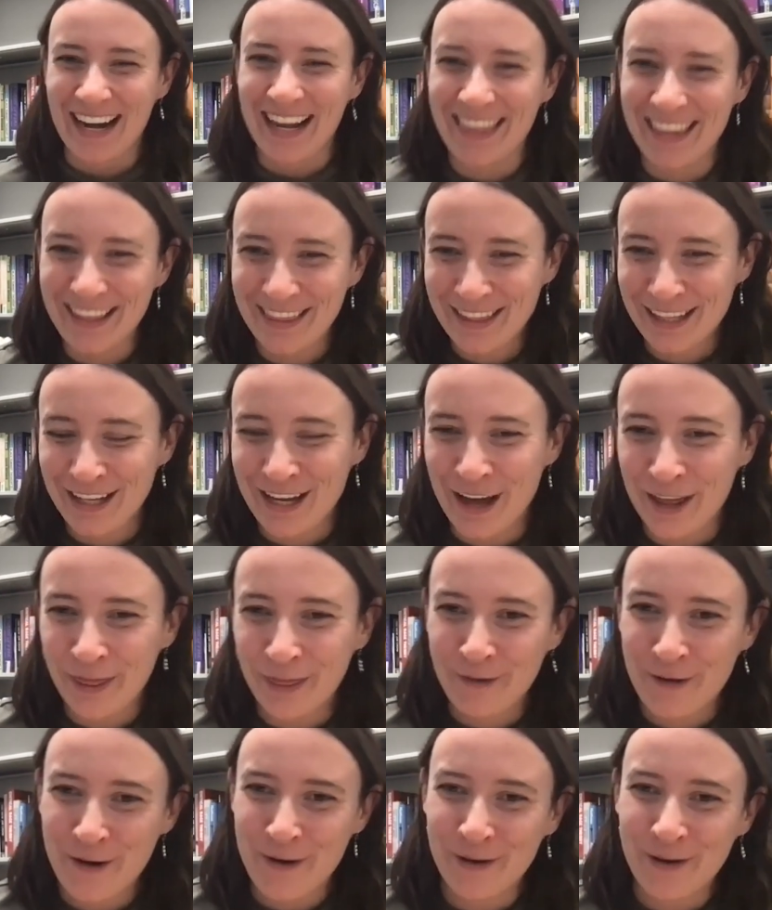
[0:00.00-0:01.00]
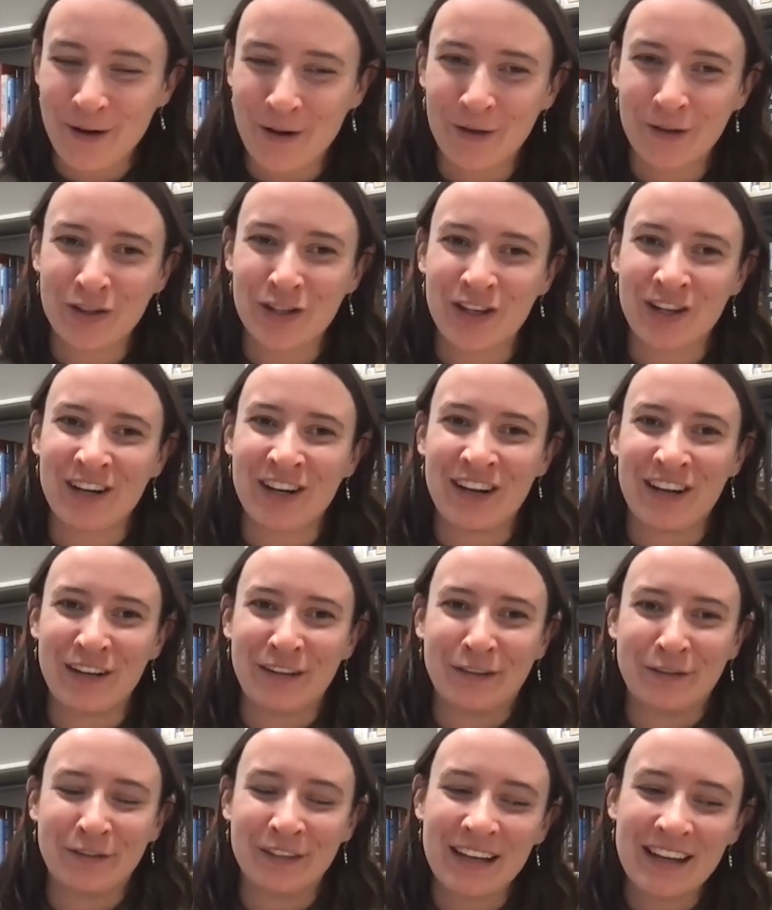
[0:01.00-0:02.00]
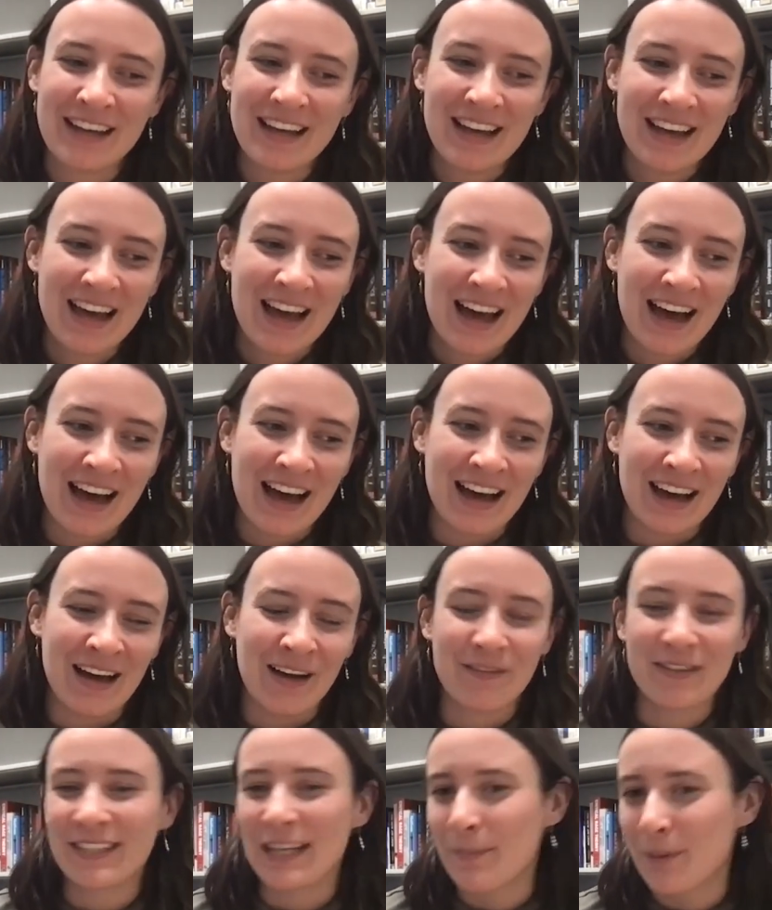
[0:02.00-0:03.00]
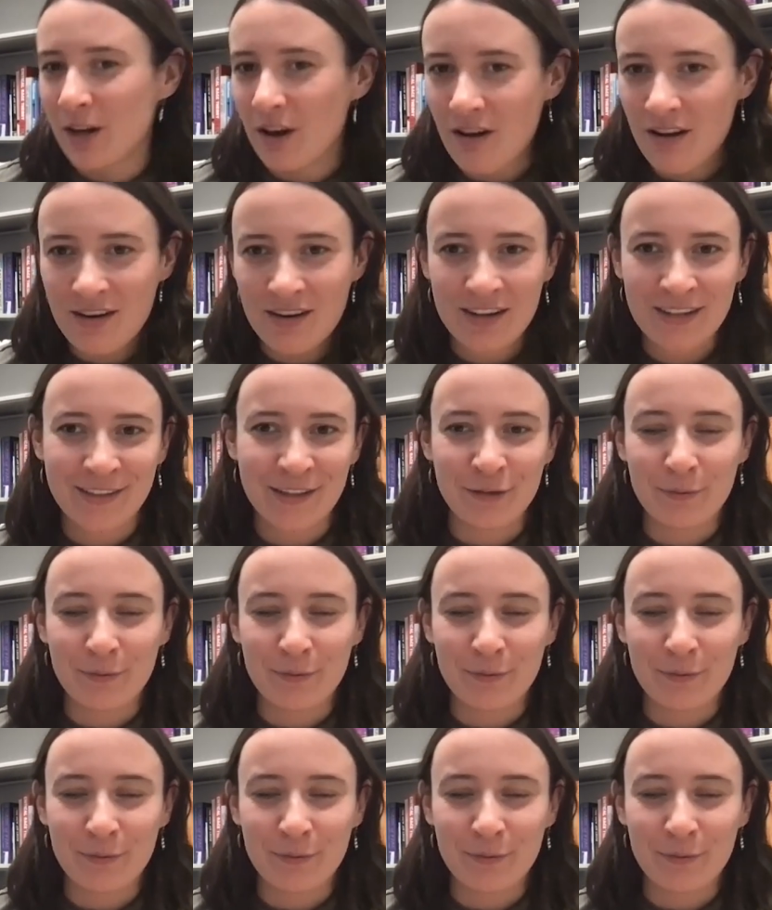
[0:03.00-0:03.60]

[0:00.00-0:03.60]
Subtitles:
I think the cutthroat culture of seminars,